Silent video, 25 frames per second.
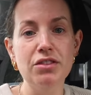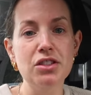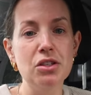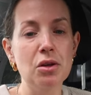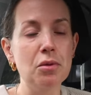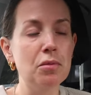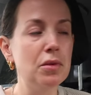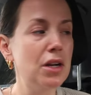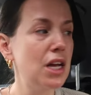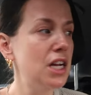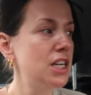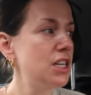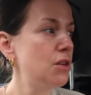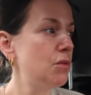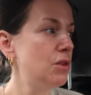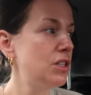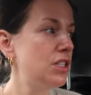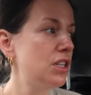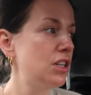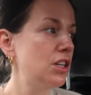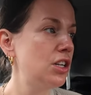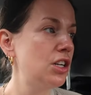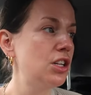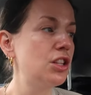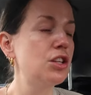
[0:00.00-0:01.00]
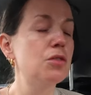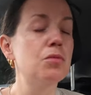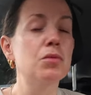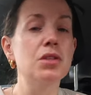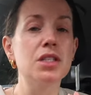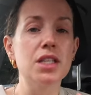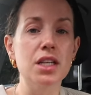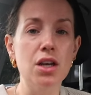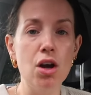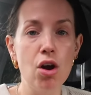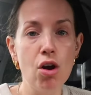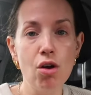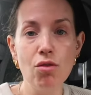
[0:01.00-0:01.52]
so I'm glad I went to look at them because
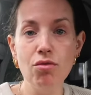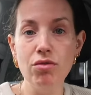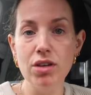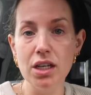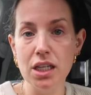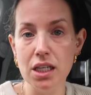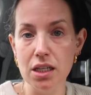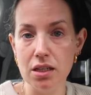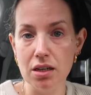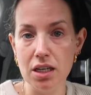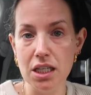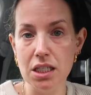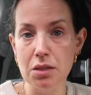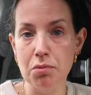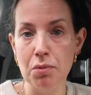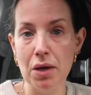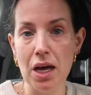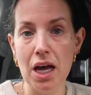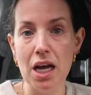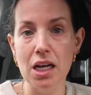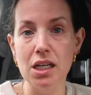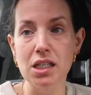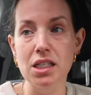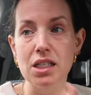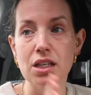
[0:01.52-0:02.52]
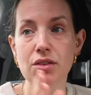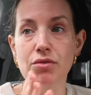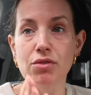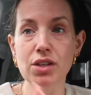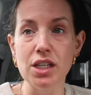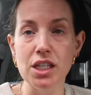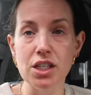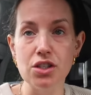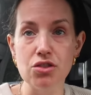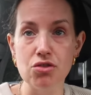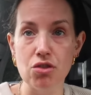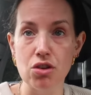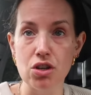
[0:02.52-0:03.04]
they are really nice bags. They're
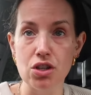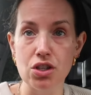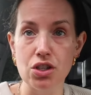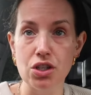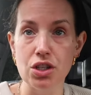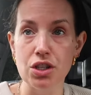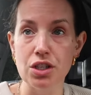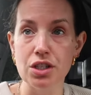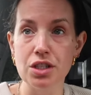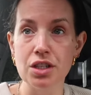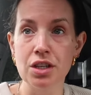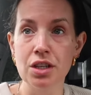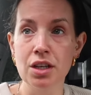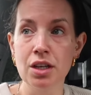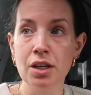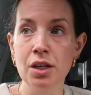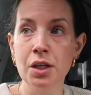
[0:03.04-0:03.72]
really structured.